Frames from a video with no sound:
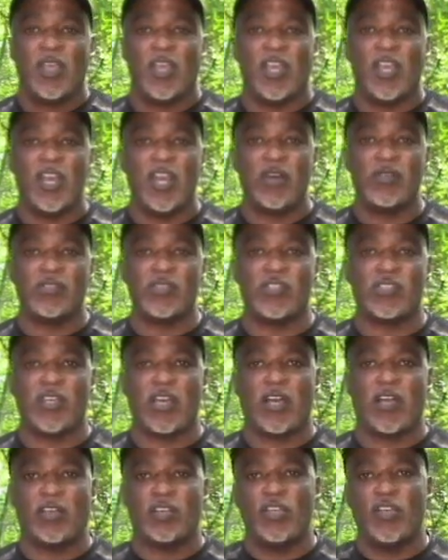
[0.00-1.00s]
and I was
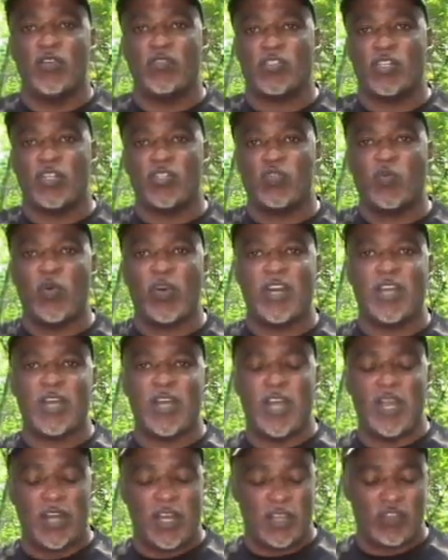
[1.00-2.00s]
using a
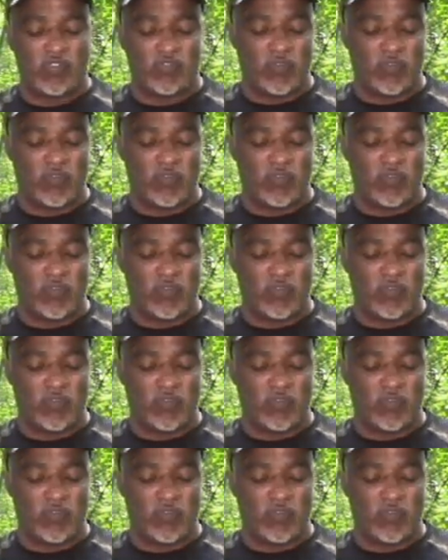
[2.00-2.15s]
29-inch